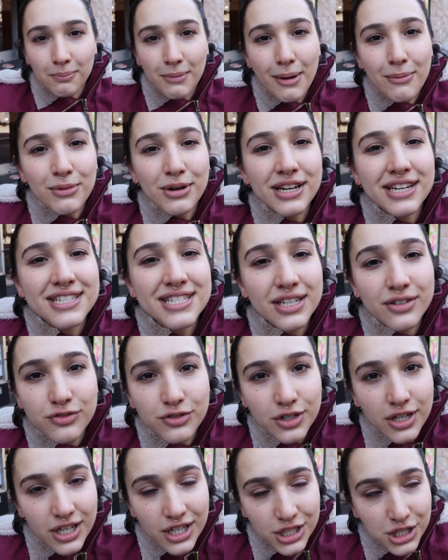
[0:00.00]
Memories
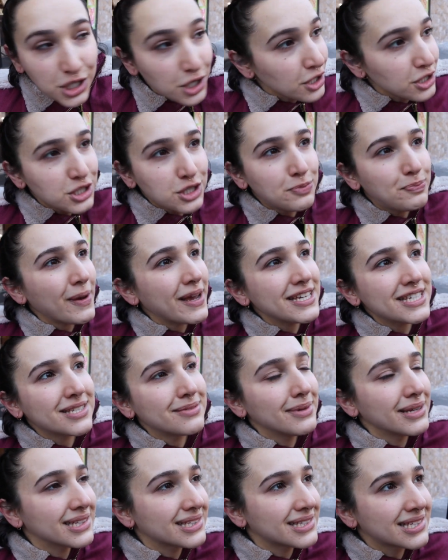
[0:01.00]
of church
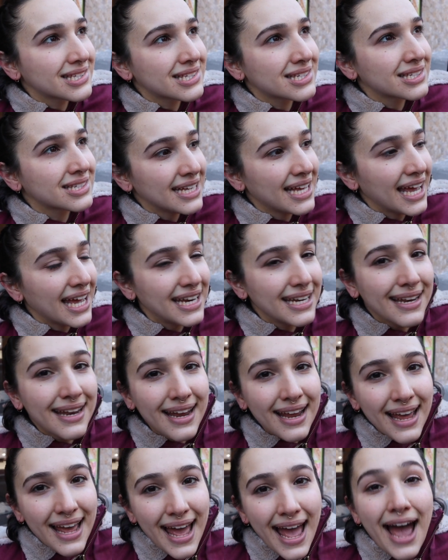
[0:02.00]
basements and
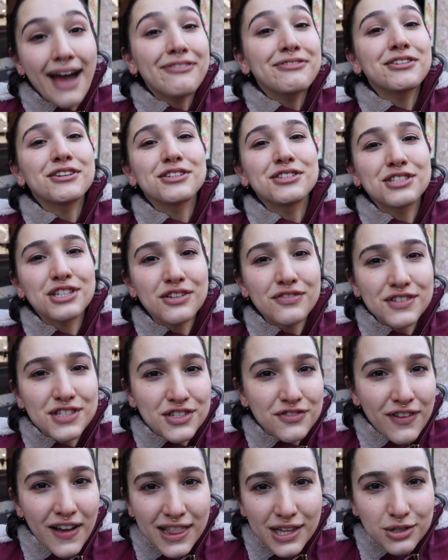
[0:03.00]

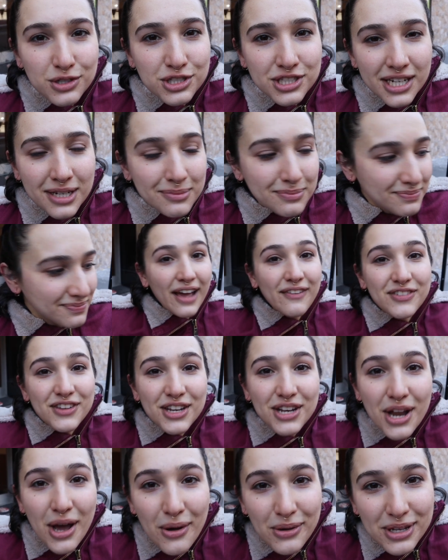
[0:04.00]
after-service fellowship. If you
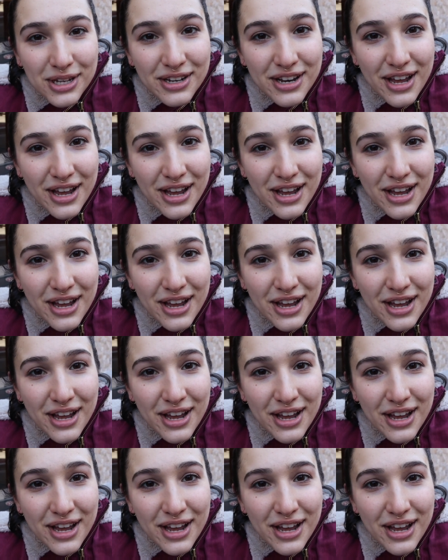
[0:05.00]
know, you